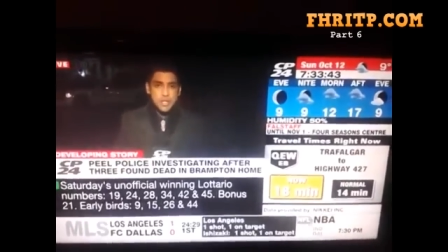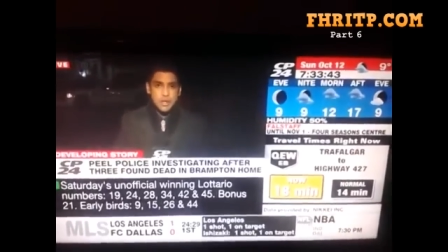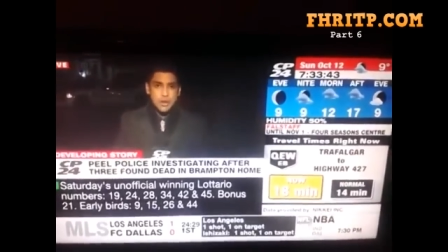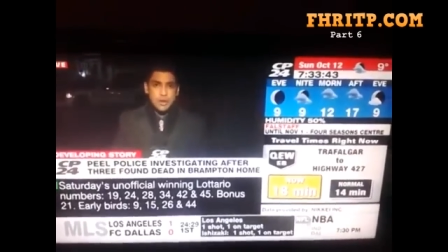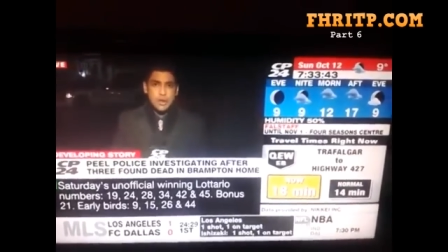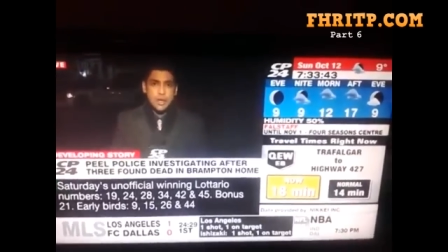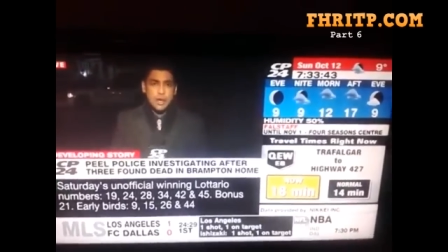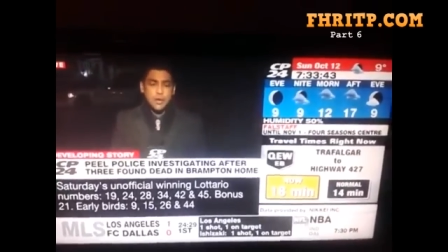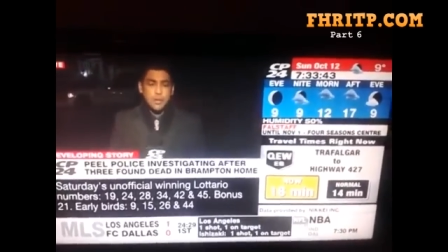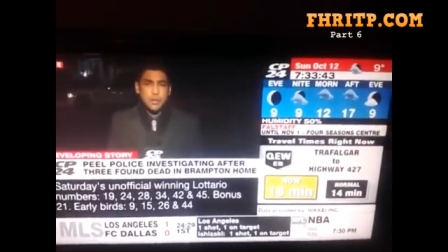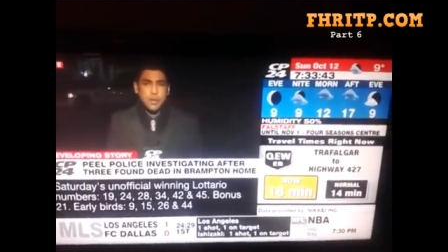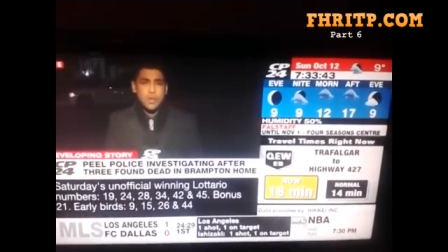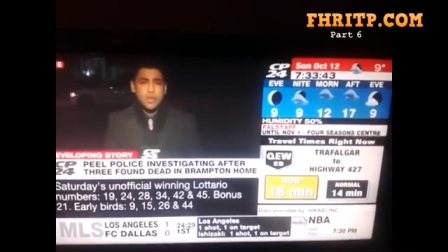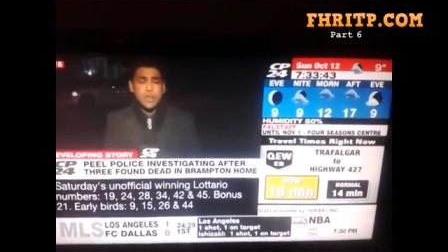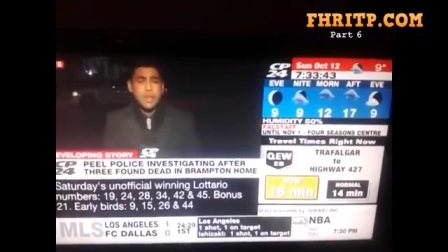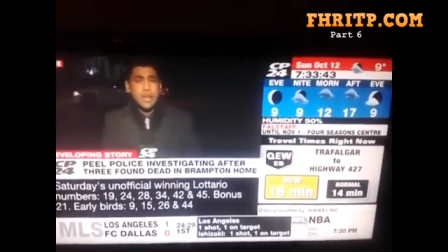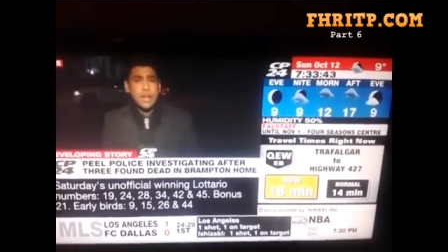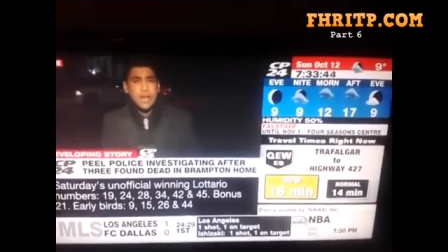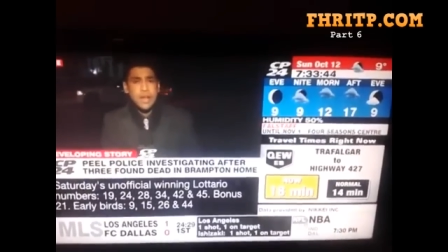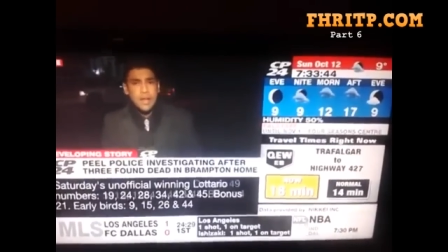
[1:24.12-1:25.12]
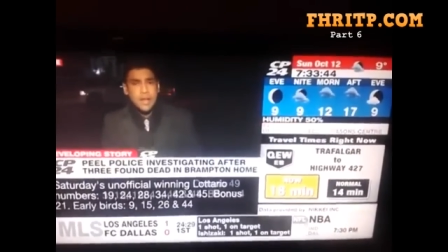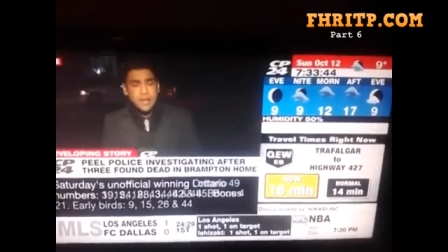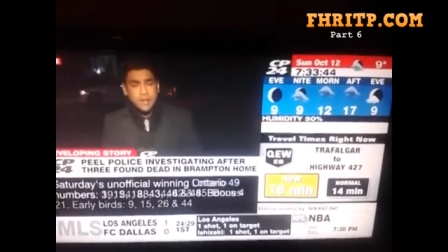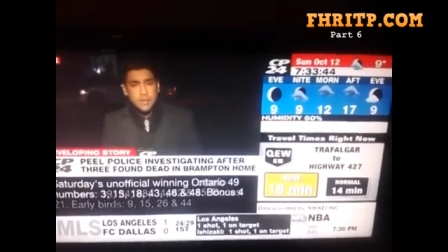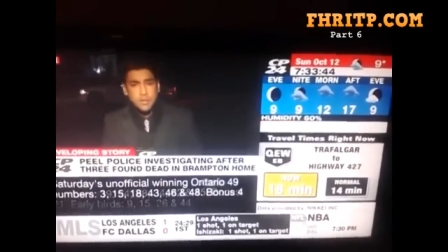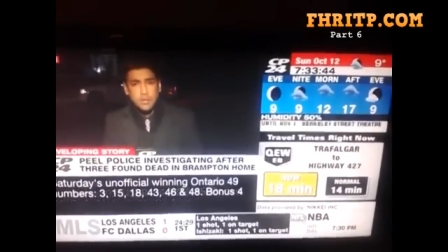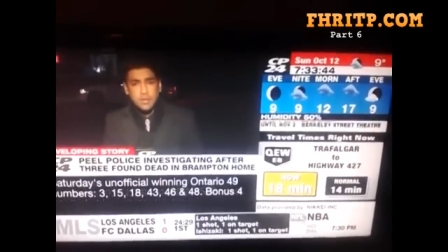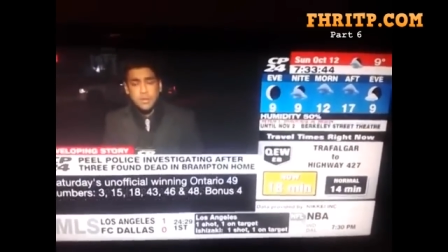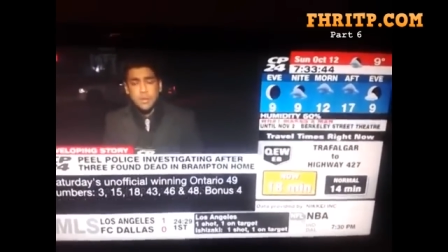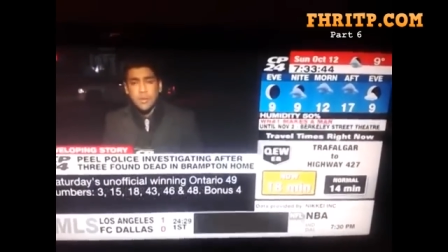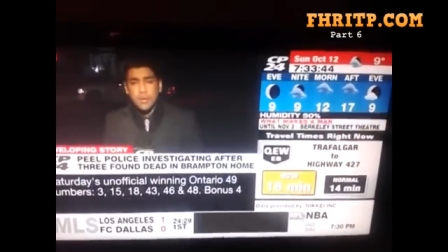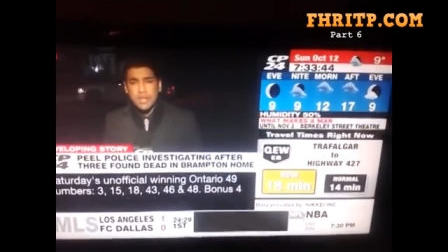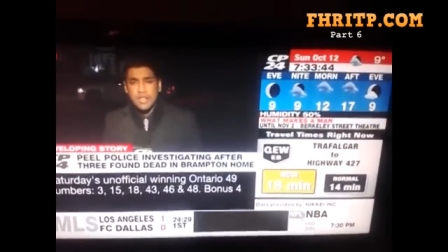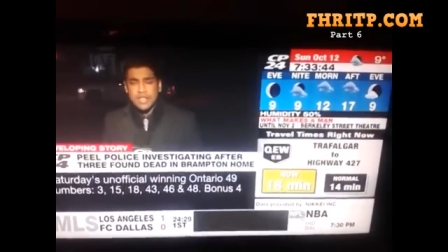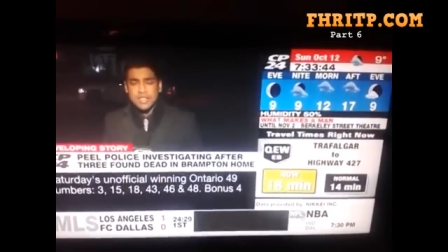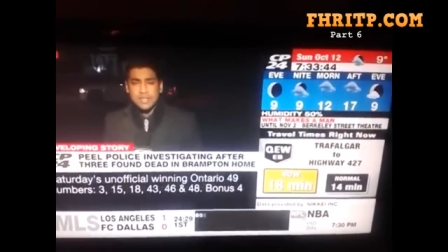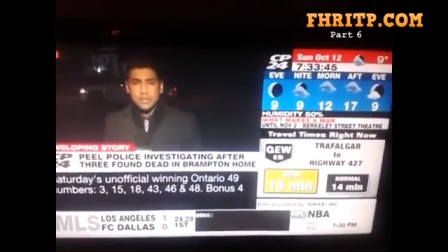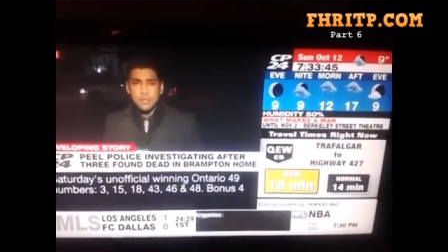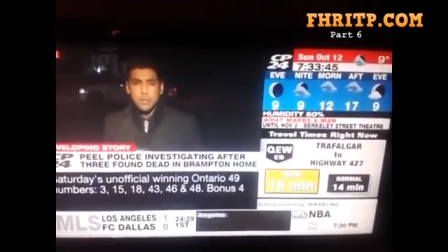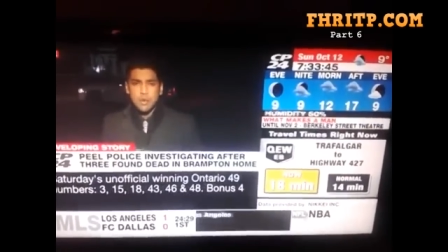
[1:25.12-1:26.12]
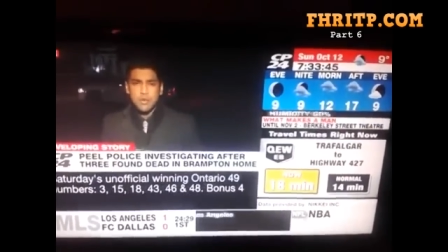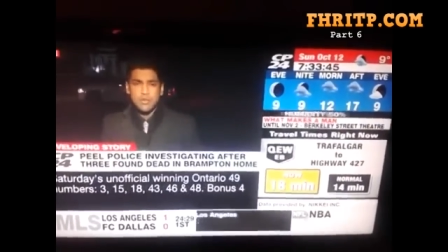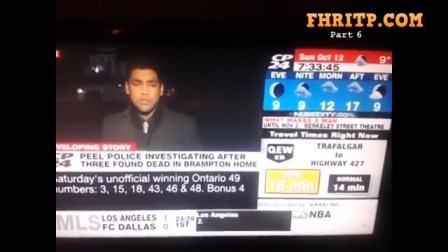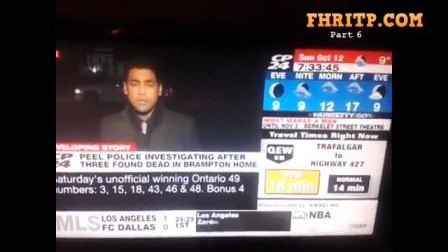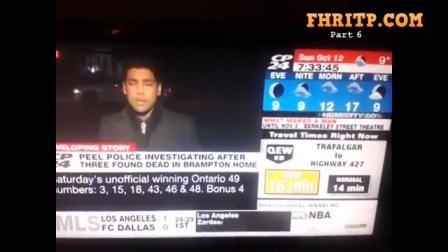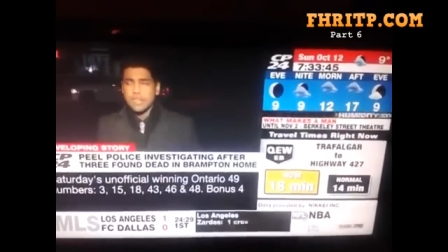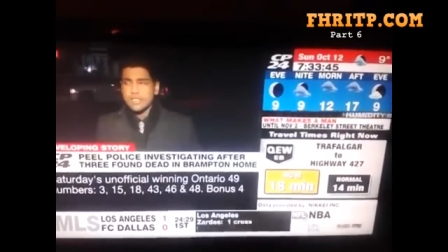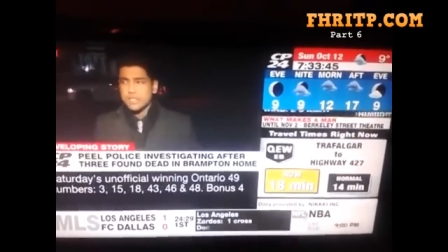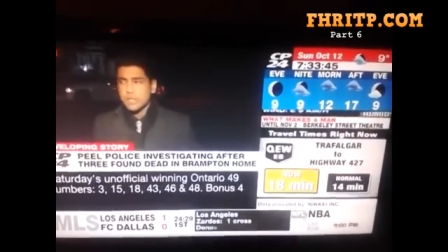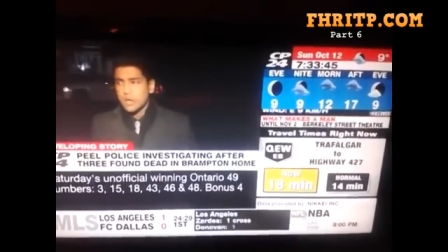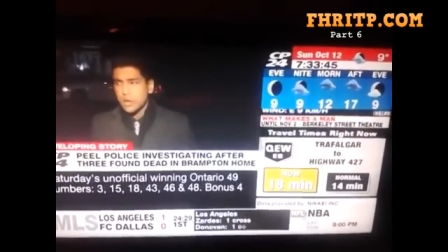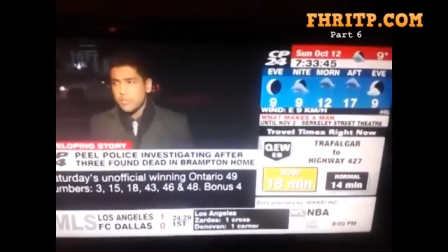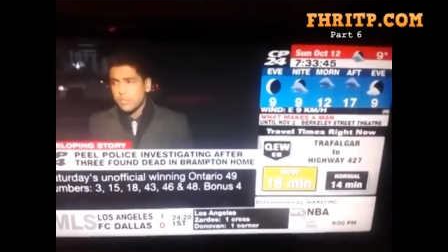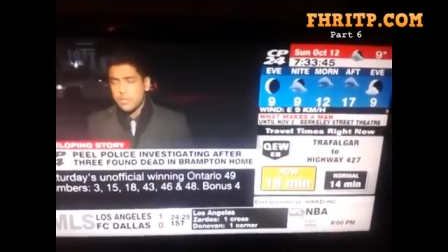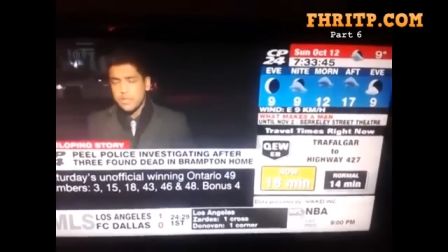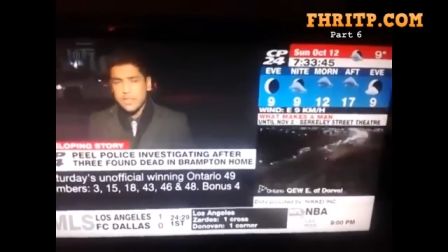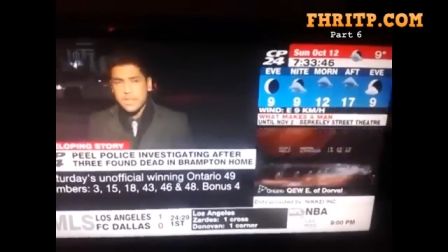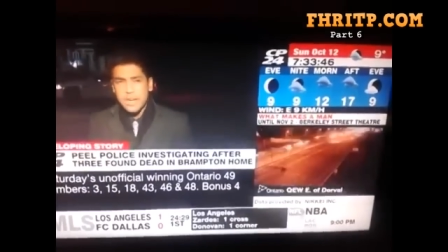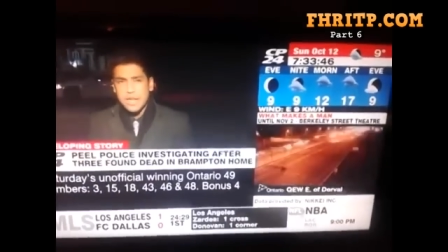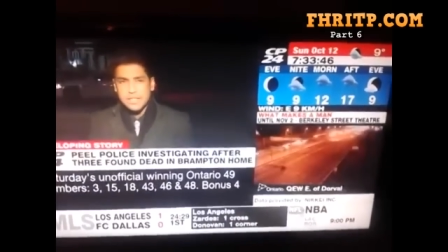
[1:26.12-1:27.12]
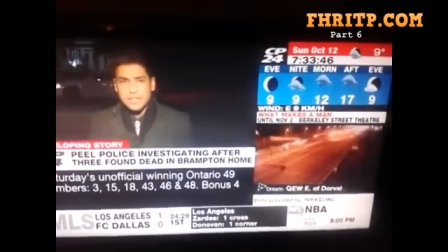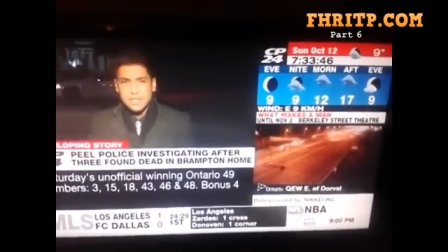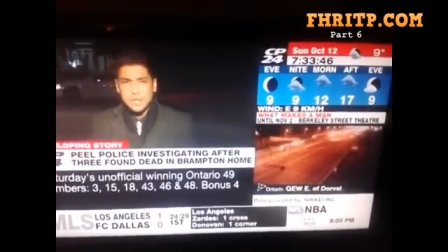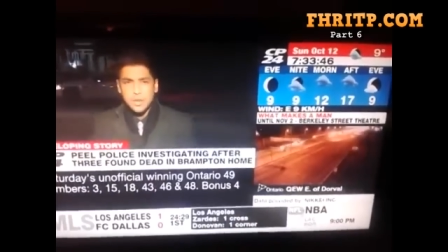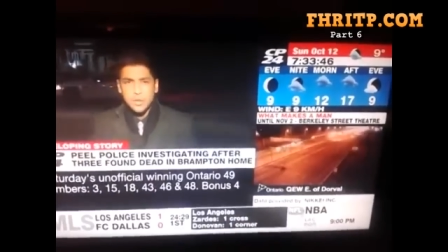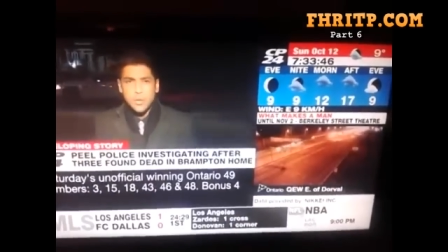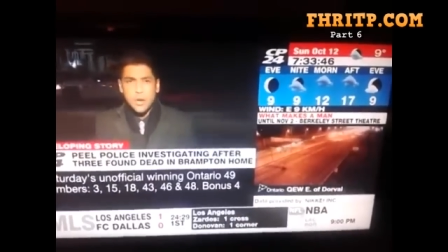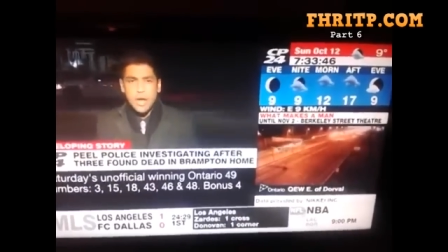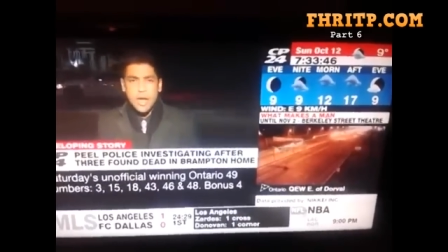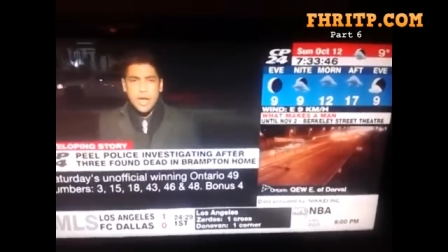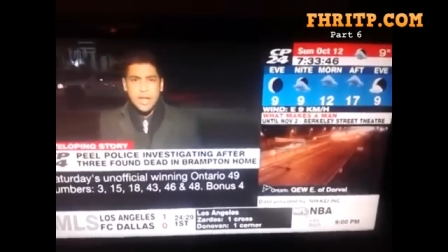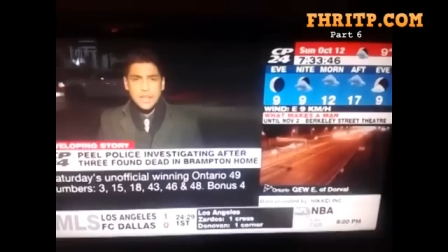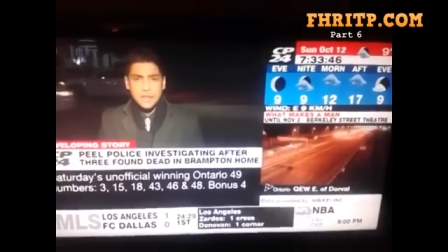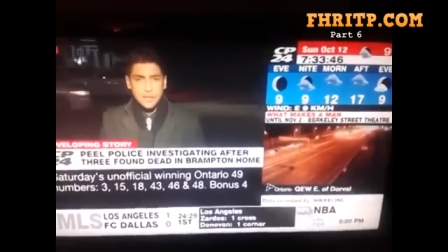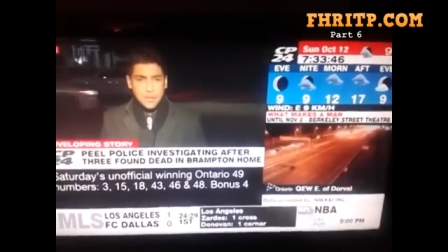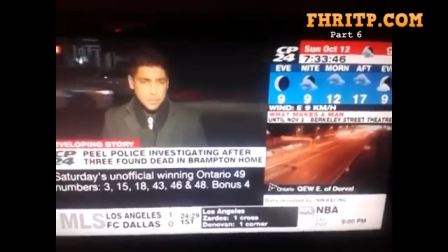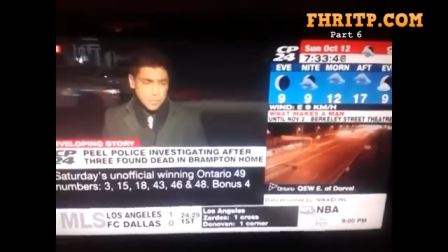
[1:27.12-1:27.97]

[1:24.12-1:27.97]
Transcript: Sure, here. We're, uh, we're going to get some more information hopefully in the next little while,